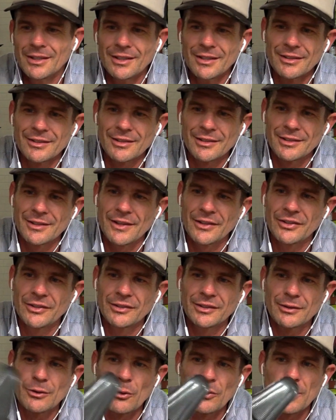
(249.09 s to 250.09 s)
So yeah, this
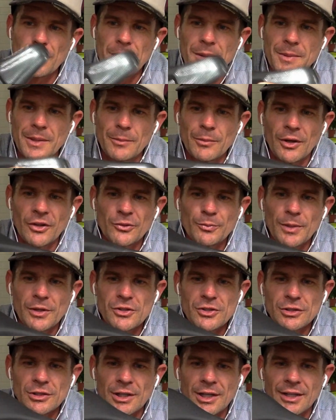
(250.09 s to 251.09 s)
is called the Mimic by
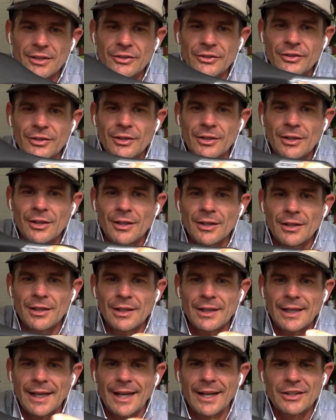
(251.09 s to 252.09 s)
Specialized,
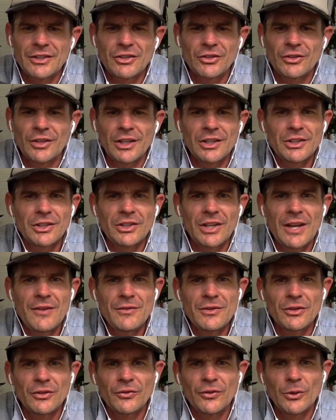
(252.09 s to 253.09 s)
and it just it just even
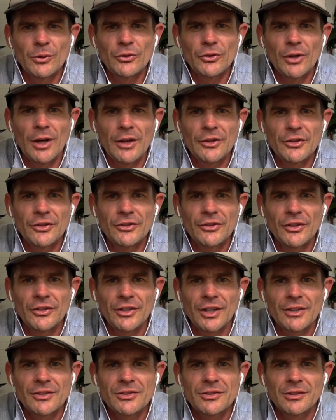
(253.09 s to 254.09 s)
just feels nice just to
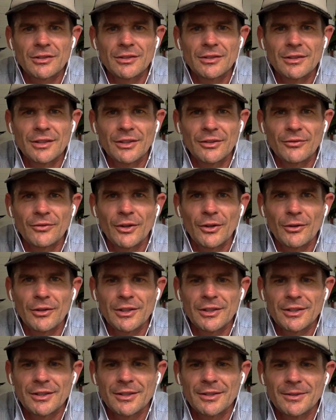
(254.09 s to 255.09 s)
touch it. It's
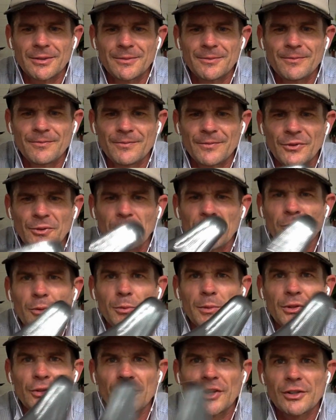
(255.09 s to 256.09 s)
very uh, it's almost a
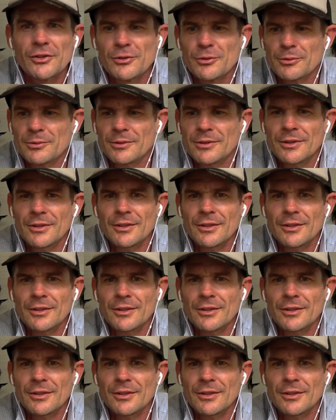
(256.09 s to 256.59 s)
bit sexual.